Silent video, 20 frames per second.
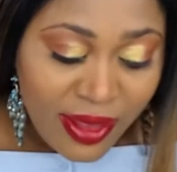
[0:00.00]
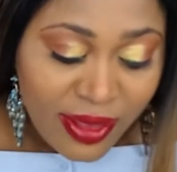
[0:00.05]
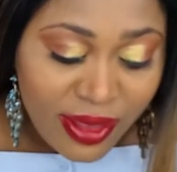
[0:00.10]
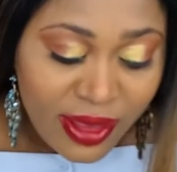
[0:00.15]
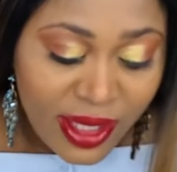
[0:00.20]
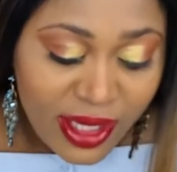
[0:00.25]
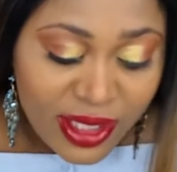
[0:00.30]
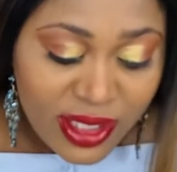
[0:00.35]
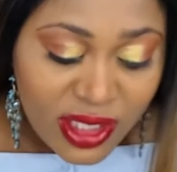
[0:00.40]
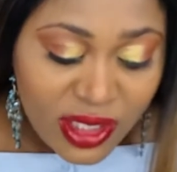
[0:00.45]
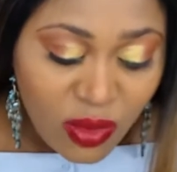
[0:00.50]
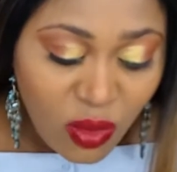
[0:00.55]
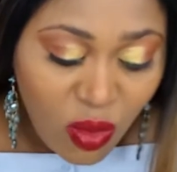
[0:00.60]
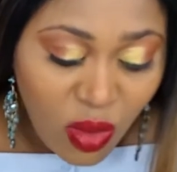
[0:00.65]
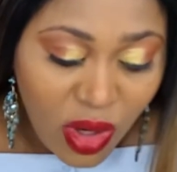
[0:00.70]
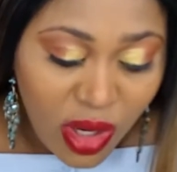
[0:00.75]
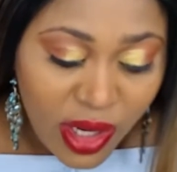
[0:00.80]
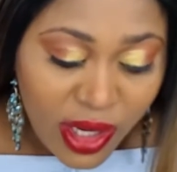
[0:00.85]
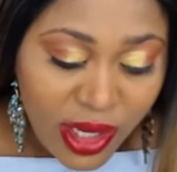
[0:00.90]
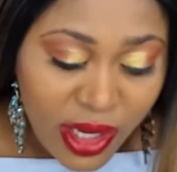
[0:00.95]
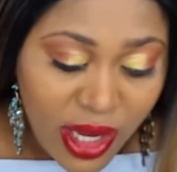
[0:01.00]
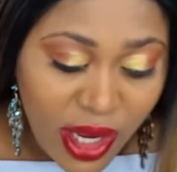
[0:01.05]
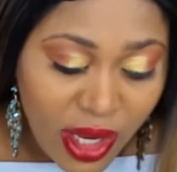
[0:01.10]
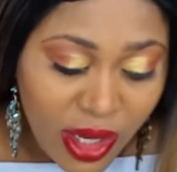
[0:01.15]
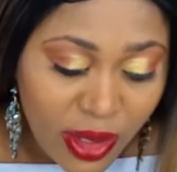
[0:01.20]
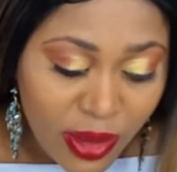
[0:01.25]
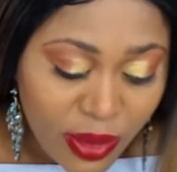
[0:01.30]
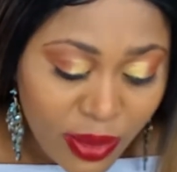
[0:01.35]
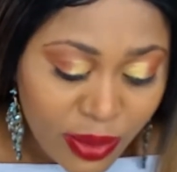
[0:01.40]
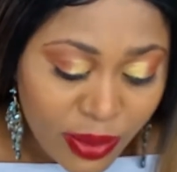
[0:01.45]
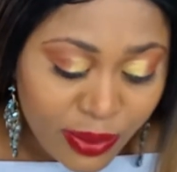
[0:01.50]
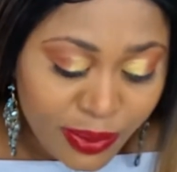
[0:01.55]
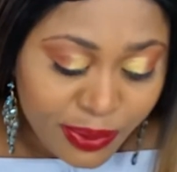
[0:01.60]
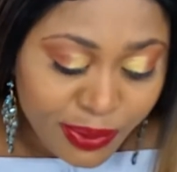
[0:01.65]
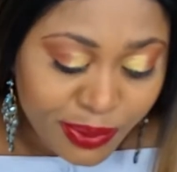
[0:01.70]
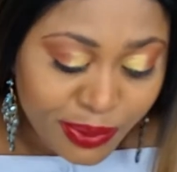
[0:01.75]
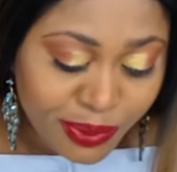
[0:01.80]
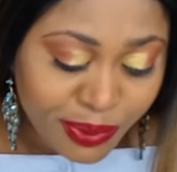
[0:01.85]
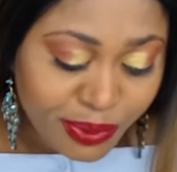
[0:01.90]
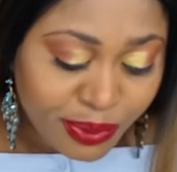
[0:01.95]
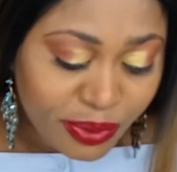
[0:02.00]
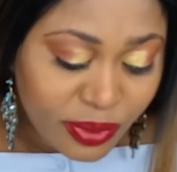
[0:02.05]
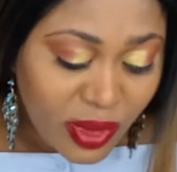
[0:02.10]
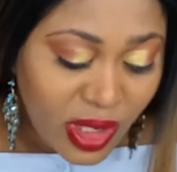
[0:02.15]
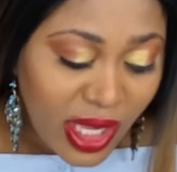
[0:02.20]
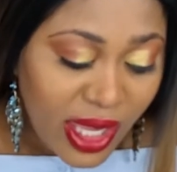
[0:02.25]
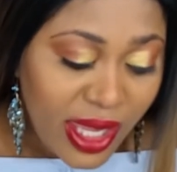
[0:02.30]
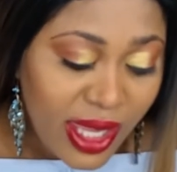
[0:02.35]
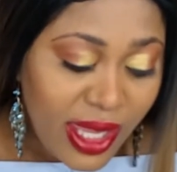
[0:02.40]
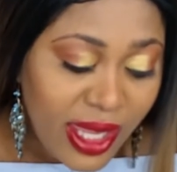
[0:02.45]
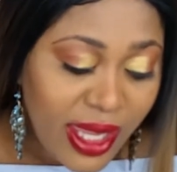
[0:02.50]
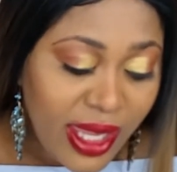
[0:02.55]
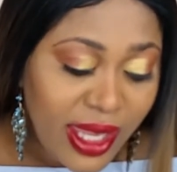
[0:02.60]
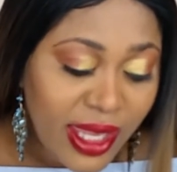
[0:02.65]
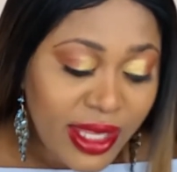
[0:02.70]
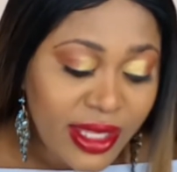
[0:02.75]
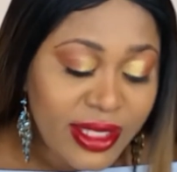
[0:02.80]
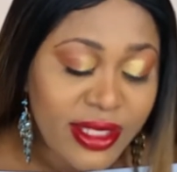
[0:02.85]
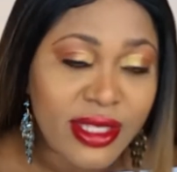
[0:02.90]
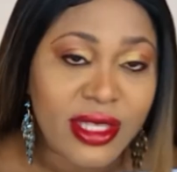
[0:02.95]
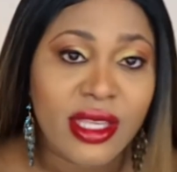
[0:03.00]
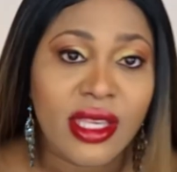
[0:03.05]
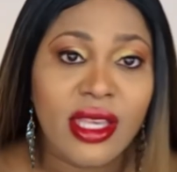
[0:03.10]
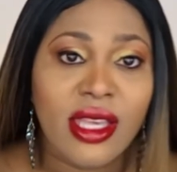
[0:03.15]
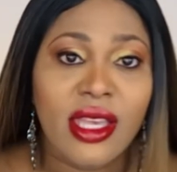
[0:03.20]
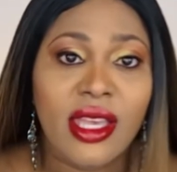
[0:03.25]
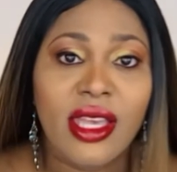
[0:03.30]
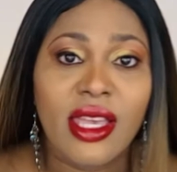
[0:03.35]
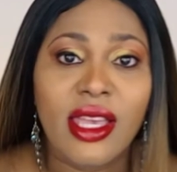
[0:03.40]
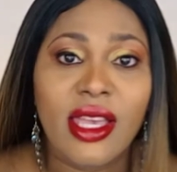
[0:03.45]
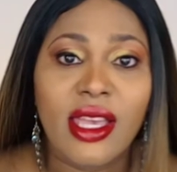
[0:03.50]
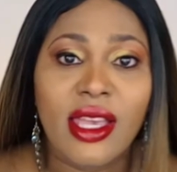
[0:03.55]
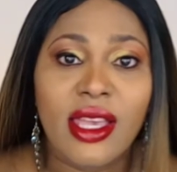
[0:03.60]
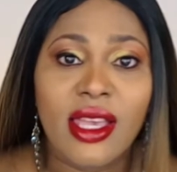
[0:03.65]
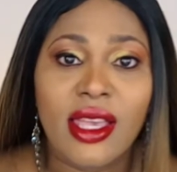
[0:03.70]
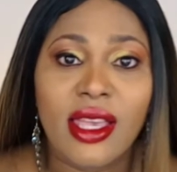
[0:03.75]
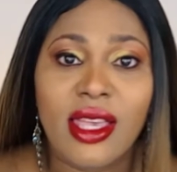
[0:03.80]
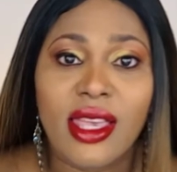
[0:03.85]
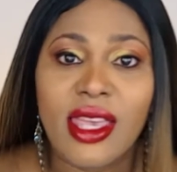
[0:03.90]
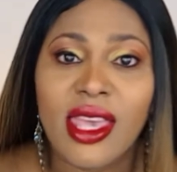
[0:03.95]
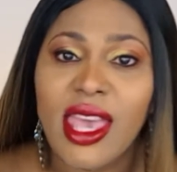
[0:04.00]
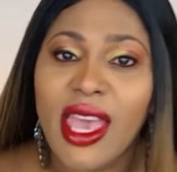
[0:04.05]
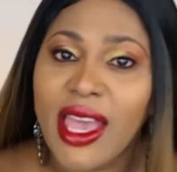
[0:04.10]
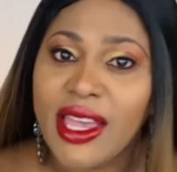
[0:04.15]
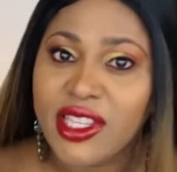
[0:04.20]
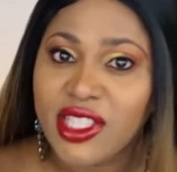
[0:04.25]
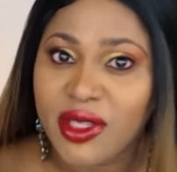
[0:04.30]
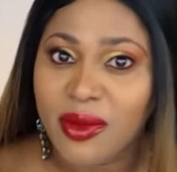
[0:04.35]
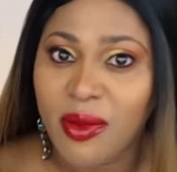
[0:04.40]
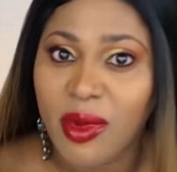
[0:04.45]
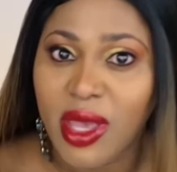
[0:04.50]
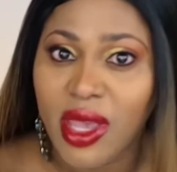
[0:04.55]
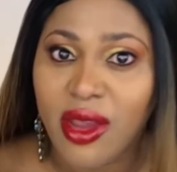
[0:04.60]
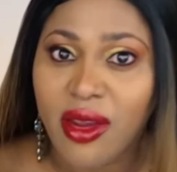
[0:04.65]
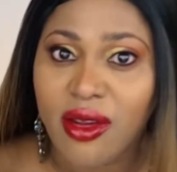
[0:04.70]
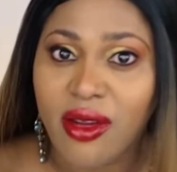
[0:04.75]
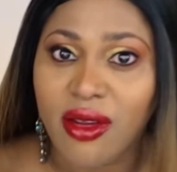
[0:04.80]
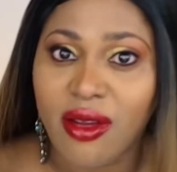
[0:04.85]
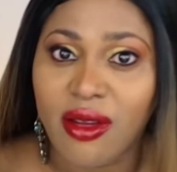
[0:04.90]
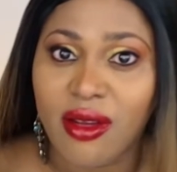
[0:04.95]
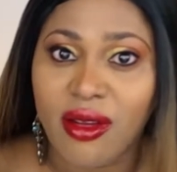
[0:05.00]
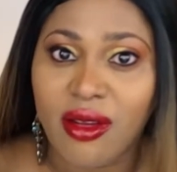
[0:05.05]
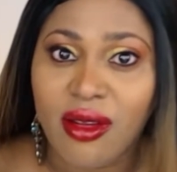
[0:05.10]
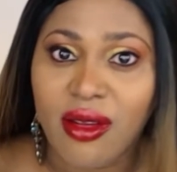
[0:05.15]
This one now is Cashmere.